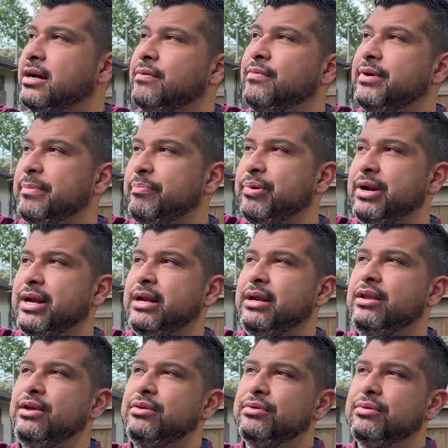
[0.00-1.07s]
we put
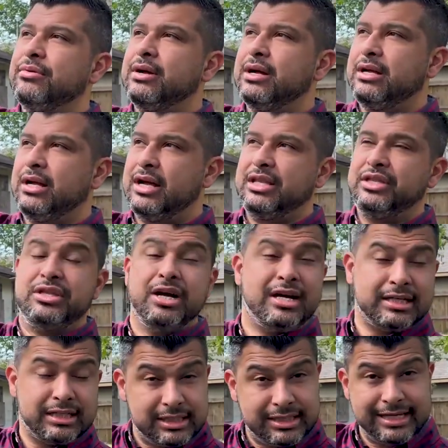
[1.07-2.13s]
in new
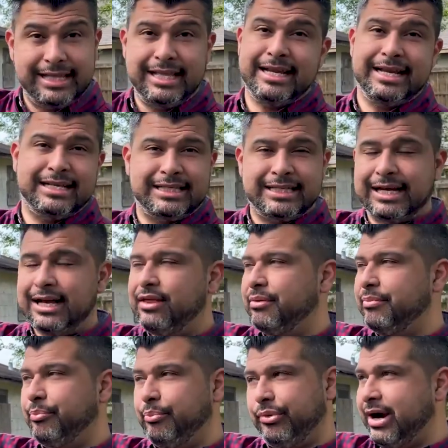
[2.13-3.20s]
ducts in the inside. They're
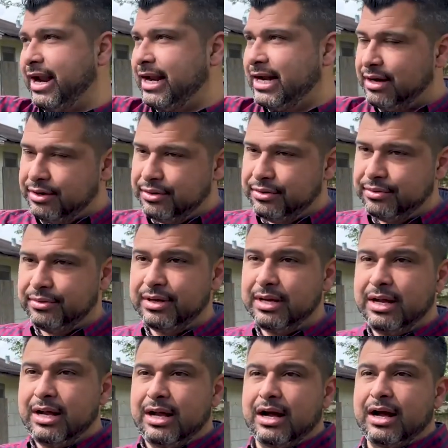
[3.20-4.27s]
brand new.
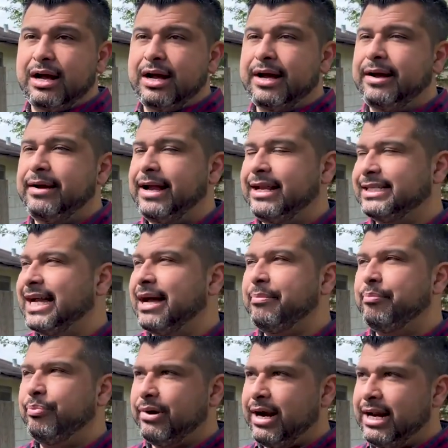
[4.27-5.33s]
It's
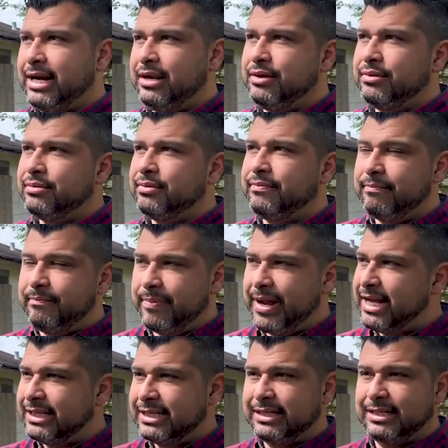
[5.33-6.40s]
got brand new
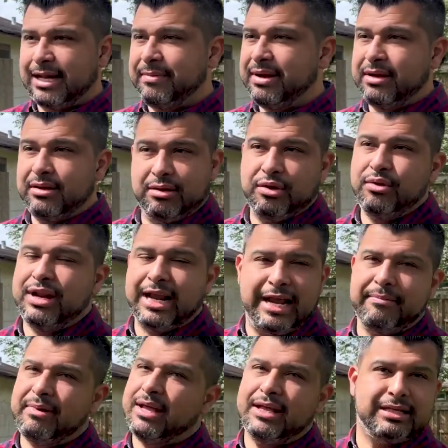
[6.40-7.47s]
vents. I mean, you
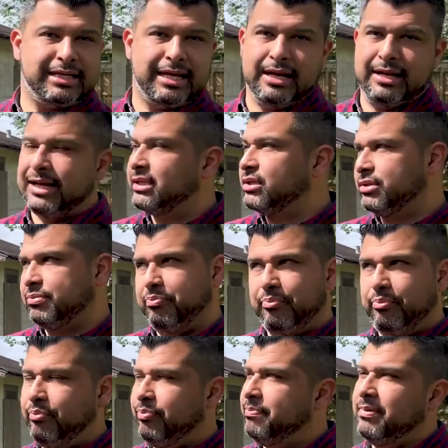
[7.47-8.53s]
name it, it's
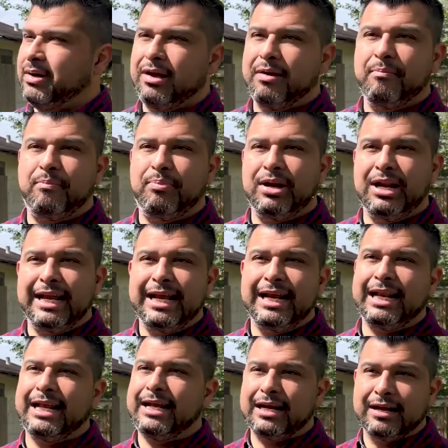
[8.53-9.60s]

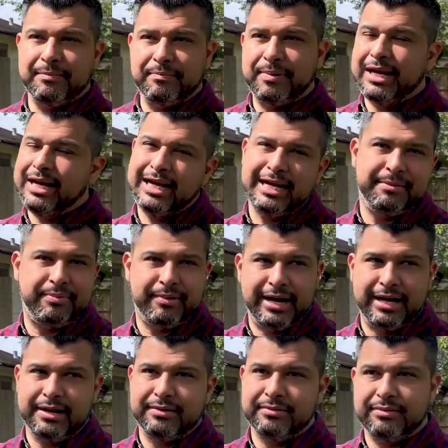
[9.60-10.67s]
completely brand
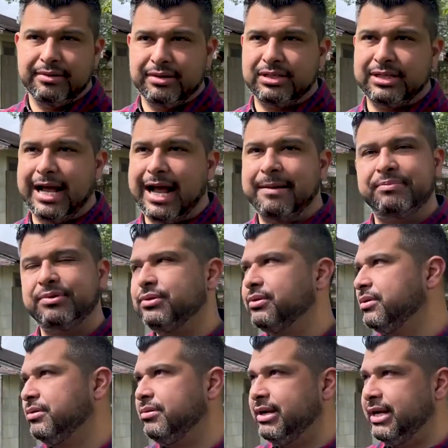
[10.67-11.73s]
new. There's
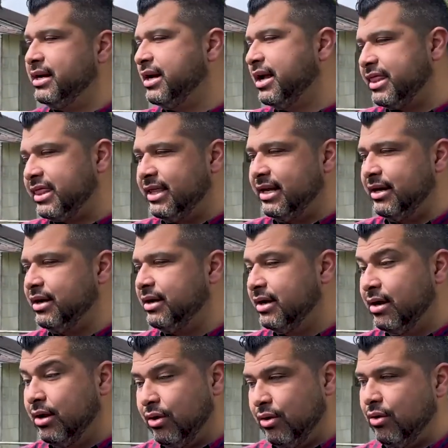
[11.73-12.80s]
absolutely nothing
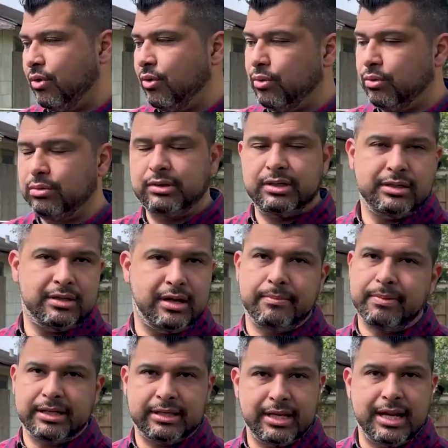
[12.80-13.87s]
old
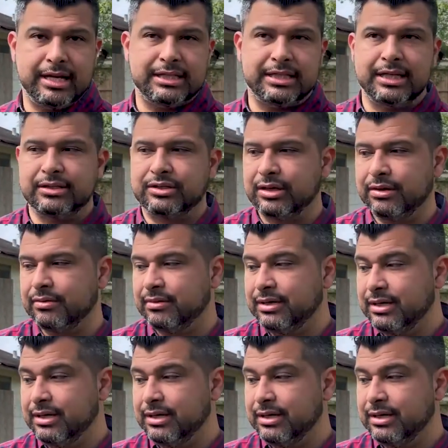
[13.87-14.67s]
about the AC. So